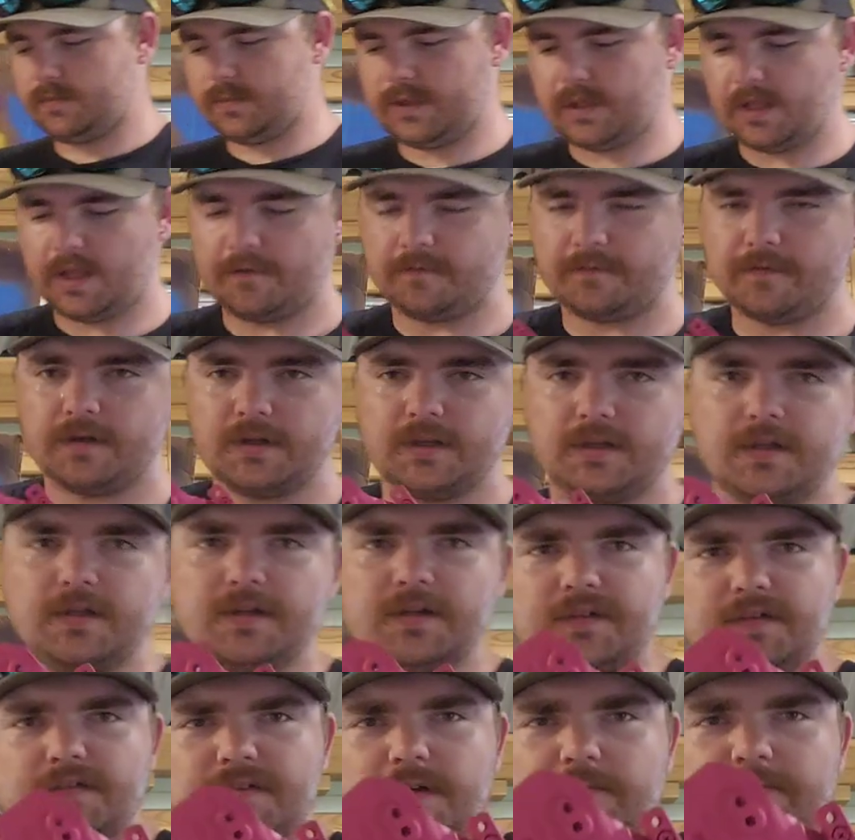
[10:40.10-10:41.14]
be left with
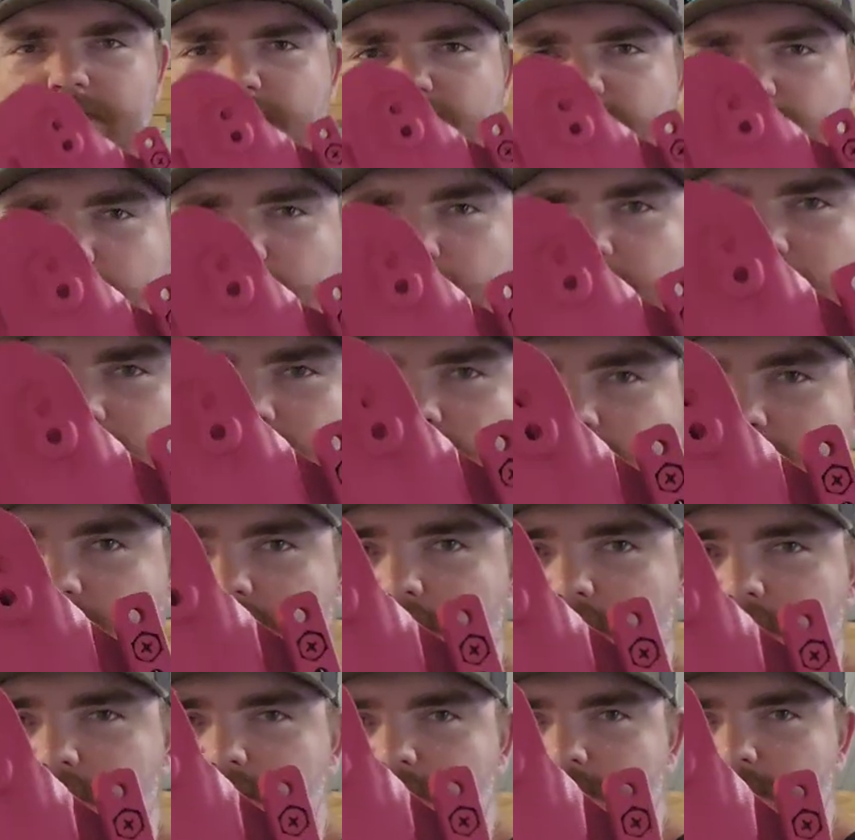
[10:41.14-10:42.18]
is something similar to
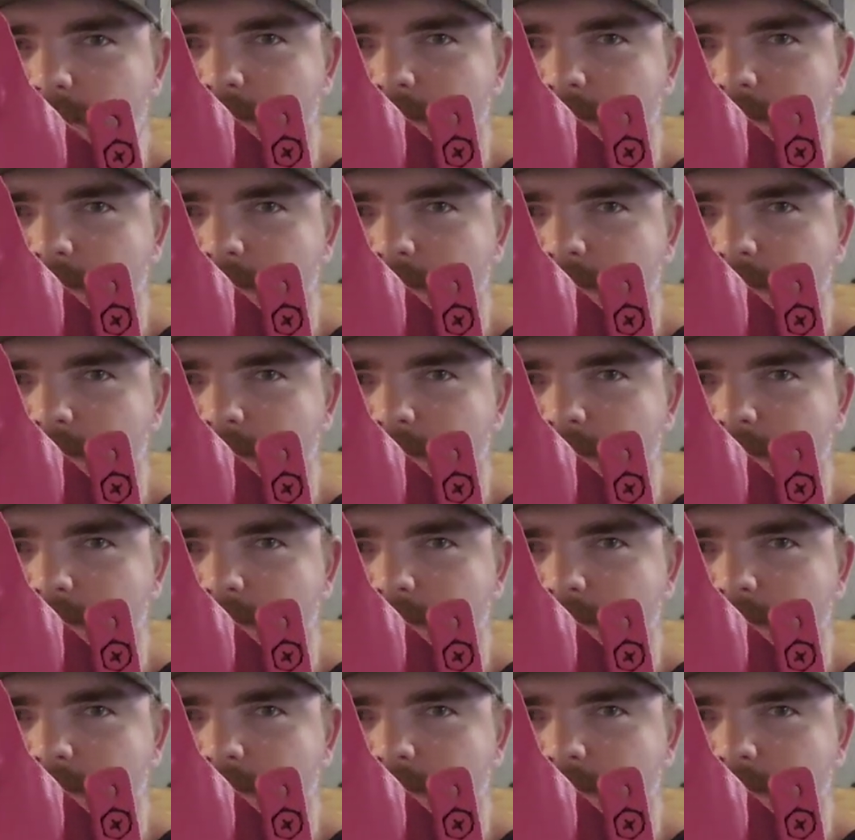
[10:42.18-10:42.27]
this.